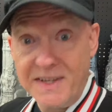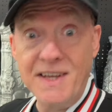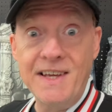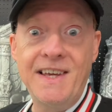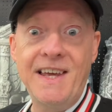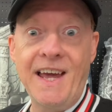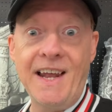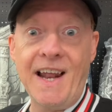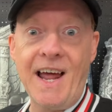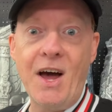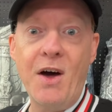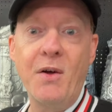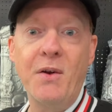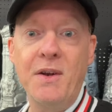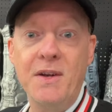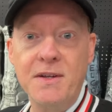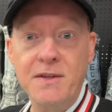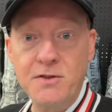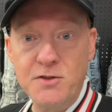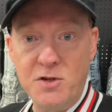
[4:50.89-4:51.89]
get out
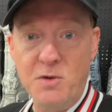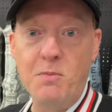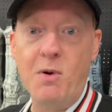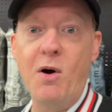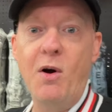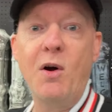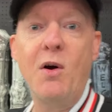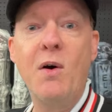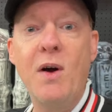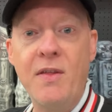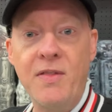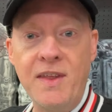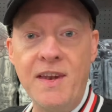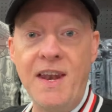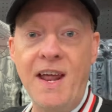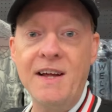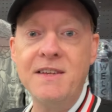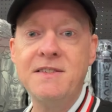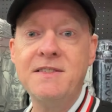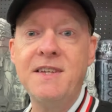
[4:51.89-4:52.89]
tomorrow and the
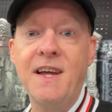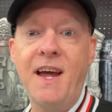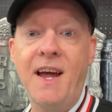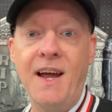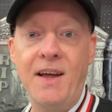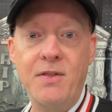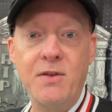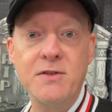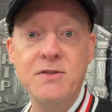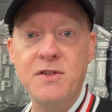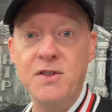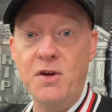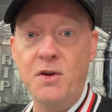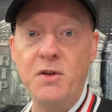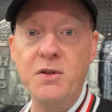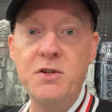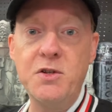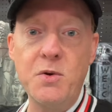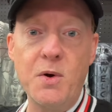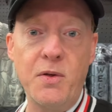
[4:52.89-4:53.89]
next day. Those are the
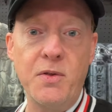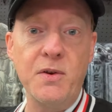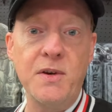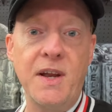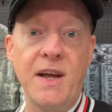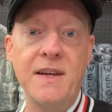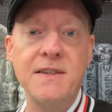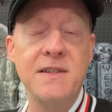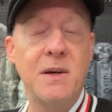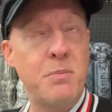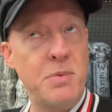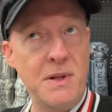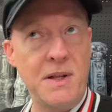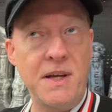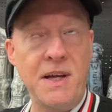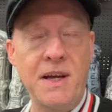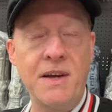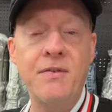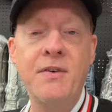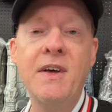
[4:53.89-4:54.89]
only two other days, I
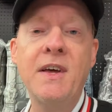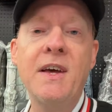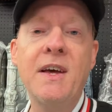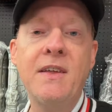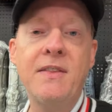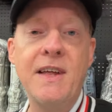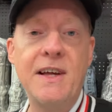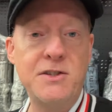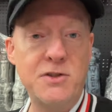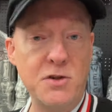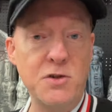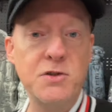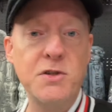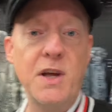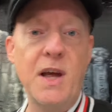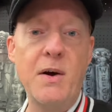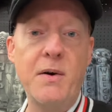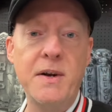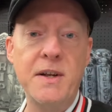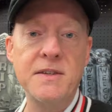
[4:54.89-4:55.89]
believe, that's usually
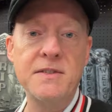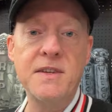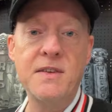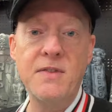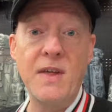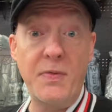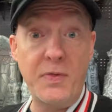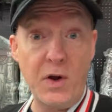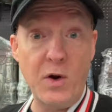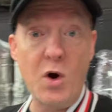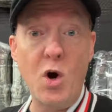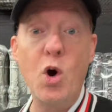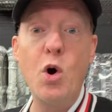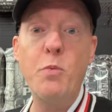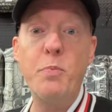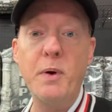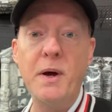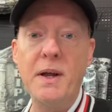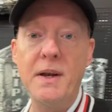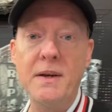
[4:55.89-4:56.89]
how it is, that they're
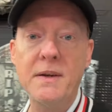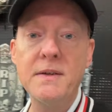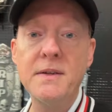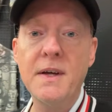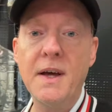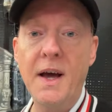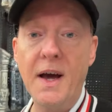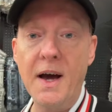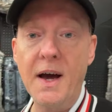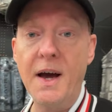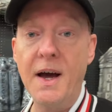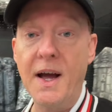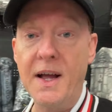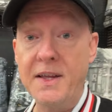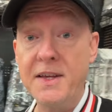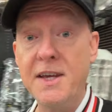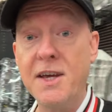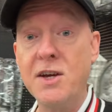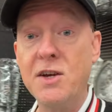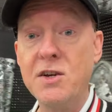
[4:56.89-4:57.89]
open, and
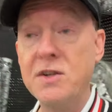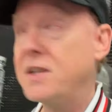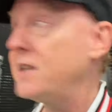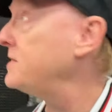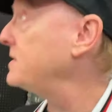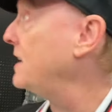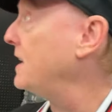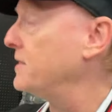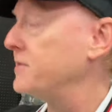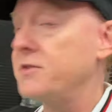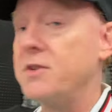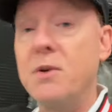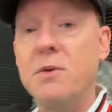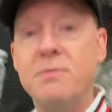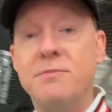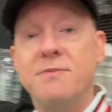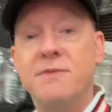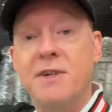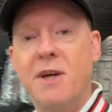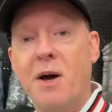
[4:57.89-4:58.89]
you get good discounts. So
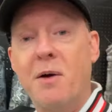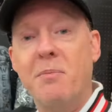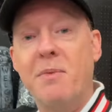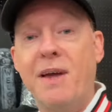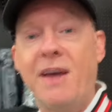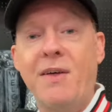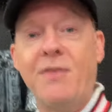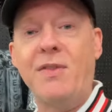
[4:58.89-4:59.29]
come get